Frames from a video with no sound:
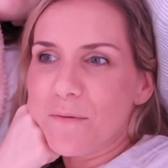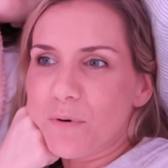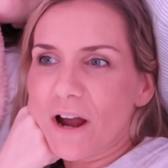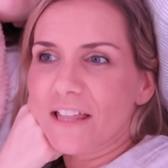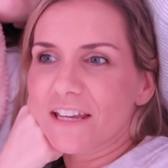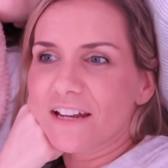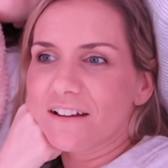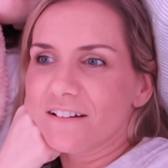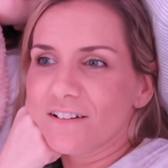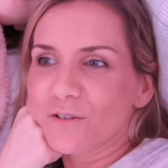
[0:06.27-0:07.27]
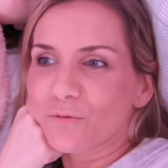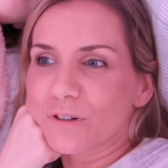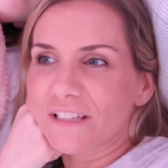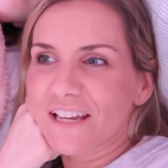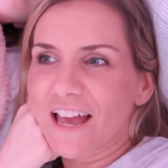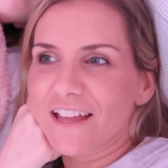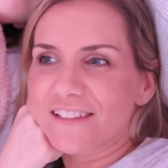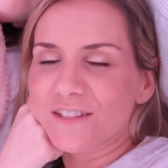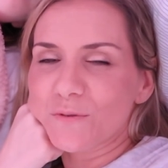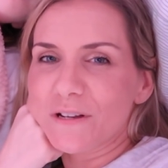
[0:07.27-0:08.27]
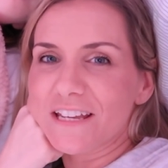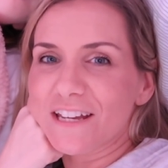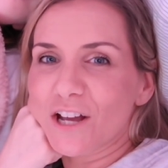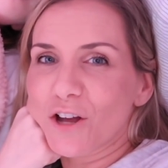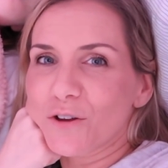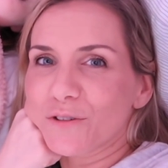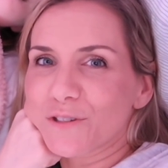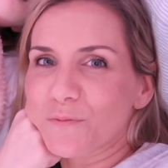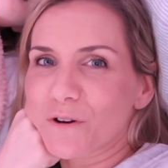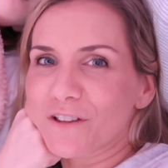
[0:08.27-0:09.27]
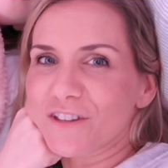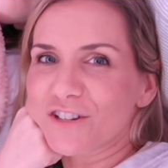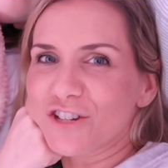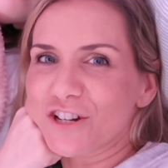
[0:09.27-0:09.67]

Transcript: And Bryleigh really hates that we didn't go somewhere this